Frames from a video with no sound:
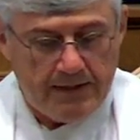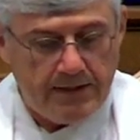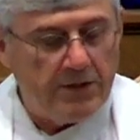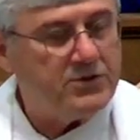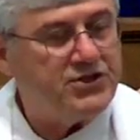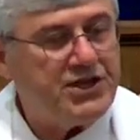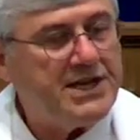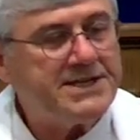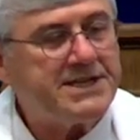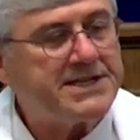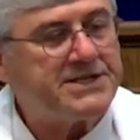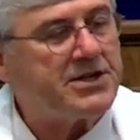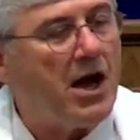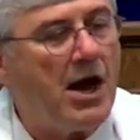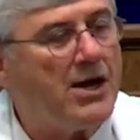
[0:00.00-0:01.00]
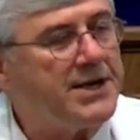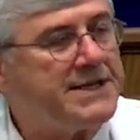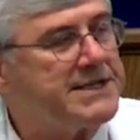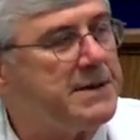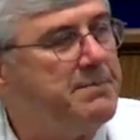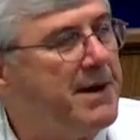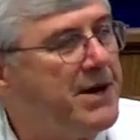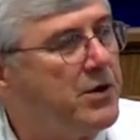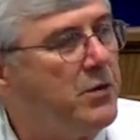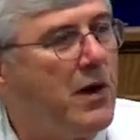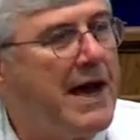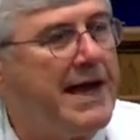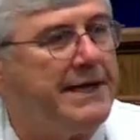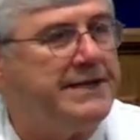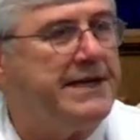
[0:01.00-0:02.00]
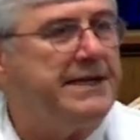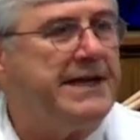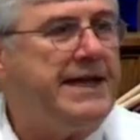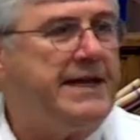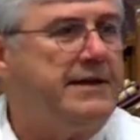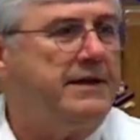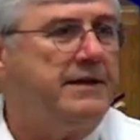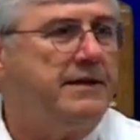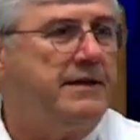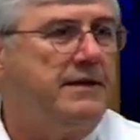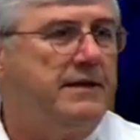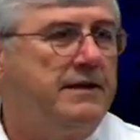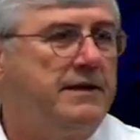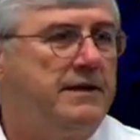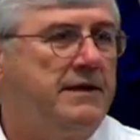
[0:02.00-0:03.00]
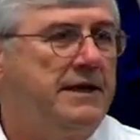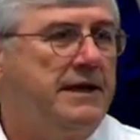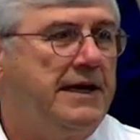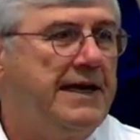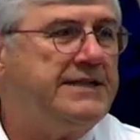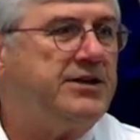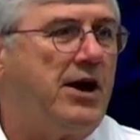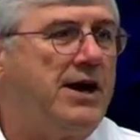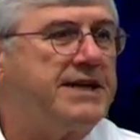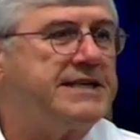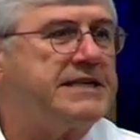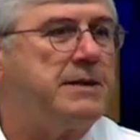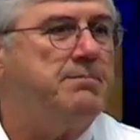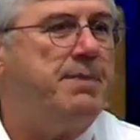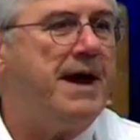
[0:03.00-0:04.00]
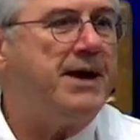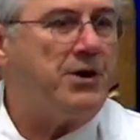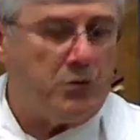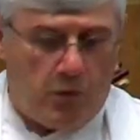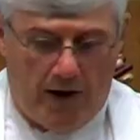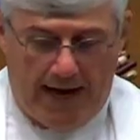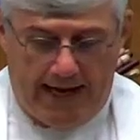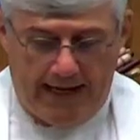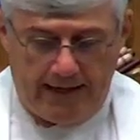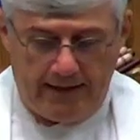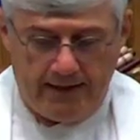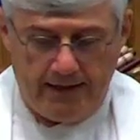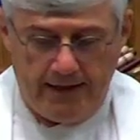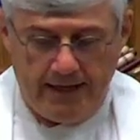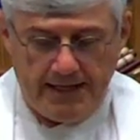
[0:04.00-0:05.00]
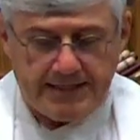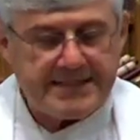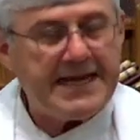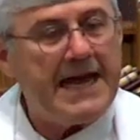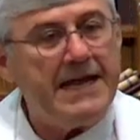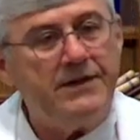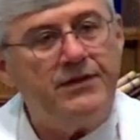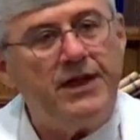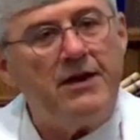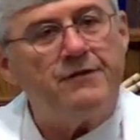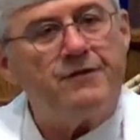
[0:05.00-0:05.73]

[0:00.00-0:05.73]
You know, Jesus taught us a better way, didn't he? He taught us a better way, saying,